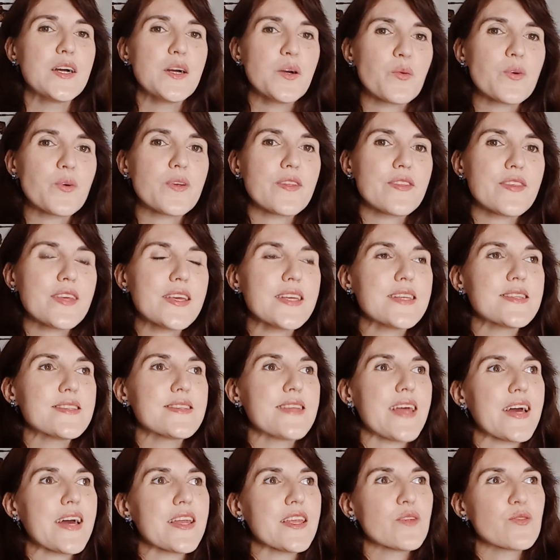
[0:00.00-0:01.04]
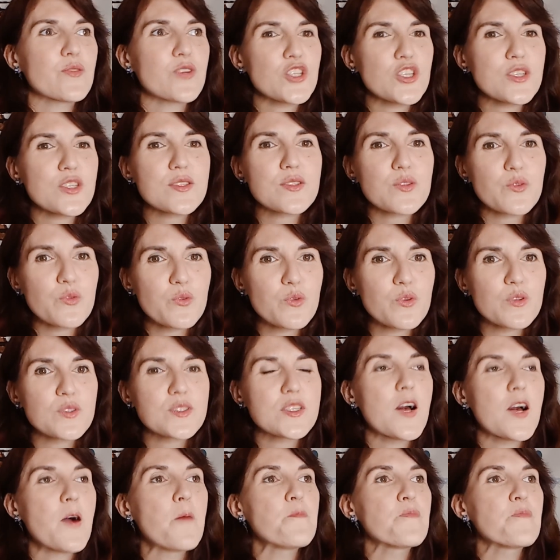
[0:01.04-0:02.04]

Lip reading: Well, the thing is that in Russian schools,